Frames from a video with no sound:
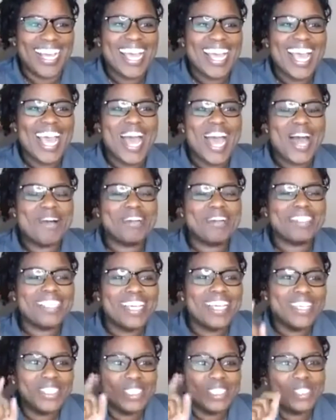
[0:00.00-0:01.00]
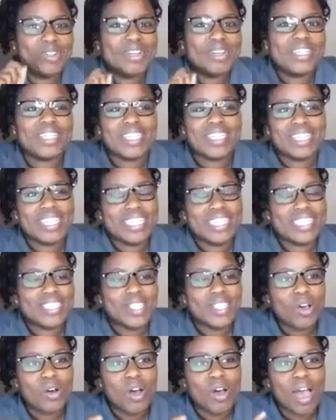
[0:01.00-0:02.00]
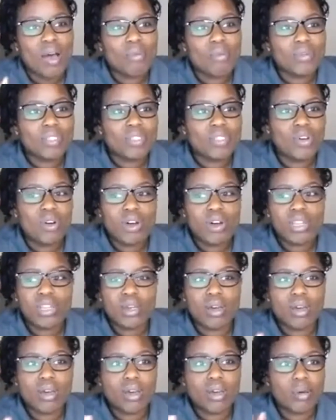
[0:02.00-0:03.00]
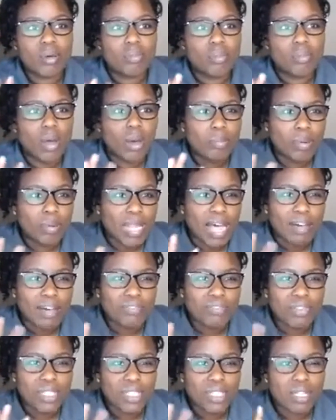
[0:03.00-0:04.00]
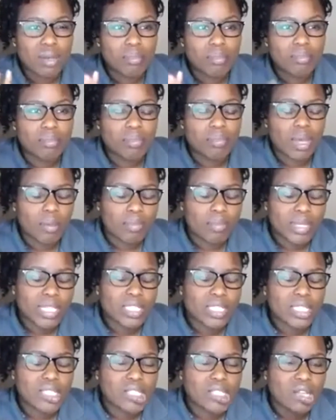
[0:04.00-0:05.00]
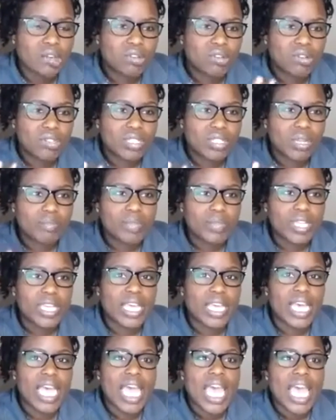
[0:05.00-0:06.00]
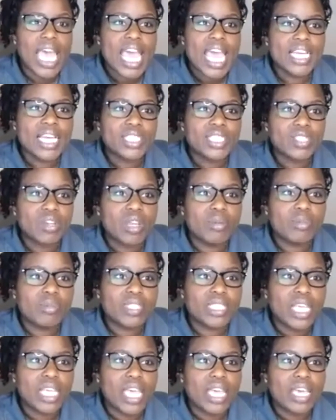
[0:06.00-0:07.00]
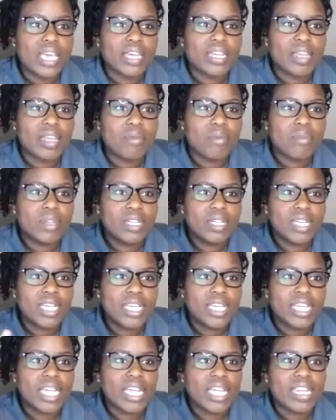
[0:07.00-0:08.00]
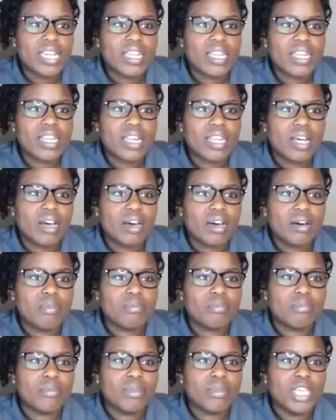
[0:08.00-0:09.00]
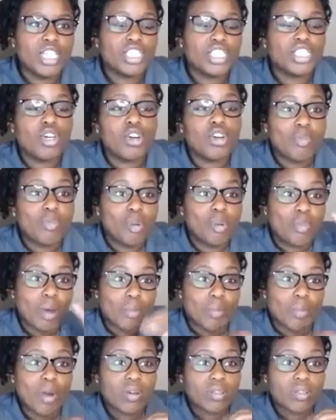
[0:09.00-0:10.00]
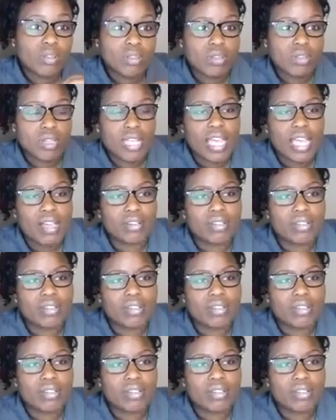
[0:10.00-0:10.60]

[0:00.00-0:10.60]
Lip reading: I'll tell you the trick to this. So I was going to apply for a business loan or something, and so they were saying, they were looking at it, and it showed up on my personal account.